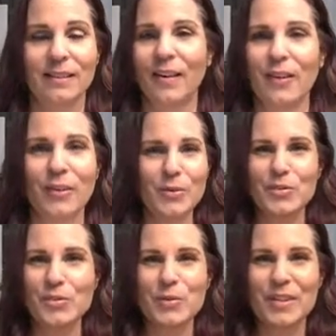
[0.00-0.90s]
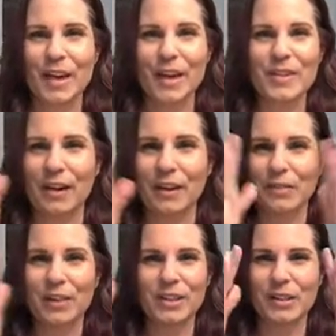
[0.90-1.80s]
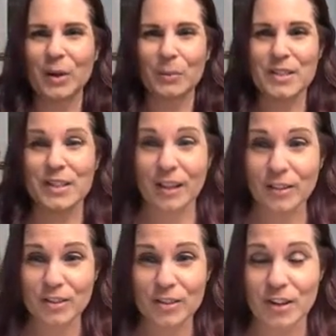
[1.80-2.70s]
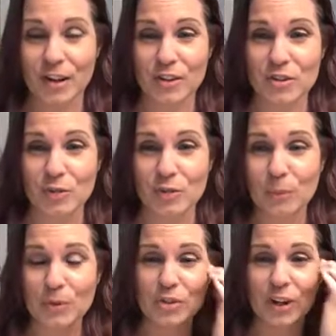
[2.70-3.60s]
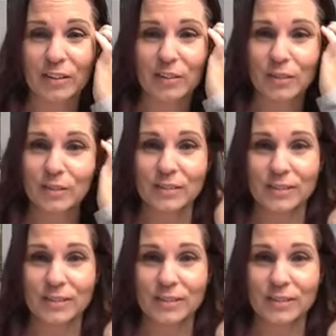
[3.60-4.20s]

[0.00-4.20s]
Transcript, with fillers: Are mm-hmm. those two sides ever going to come together to touch to form a triangle?